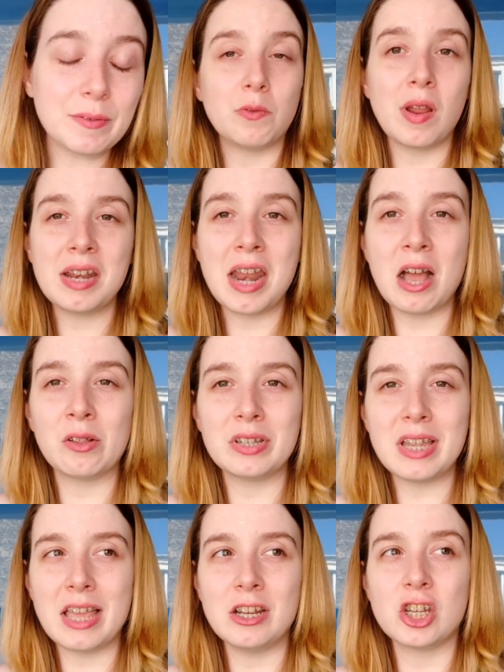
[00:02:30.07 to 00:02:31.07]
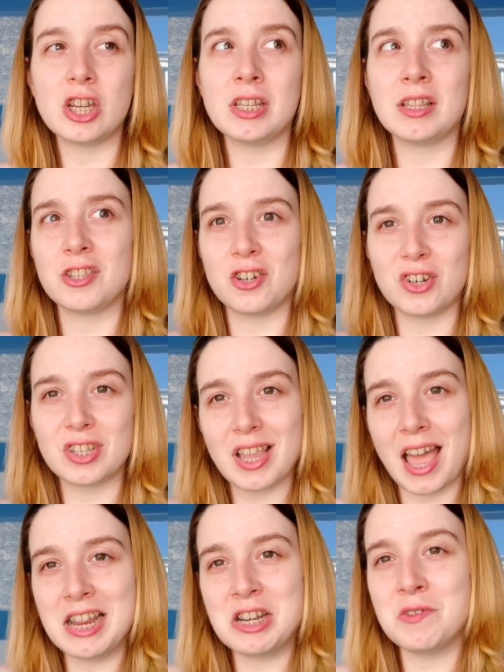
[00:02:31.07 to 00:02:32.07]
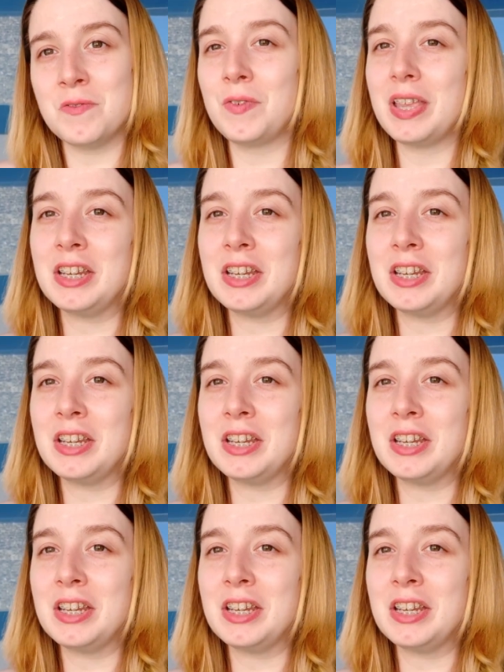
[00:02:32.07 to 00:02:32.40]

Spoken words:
But right now the tensions are just kind of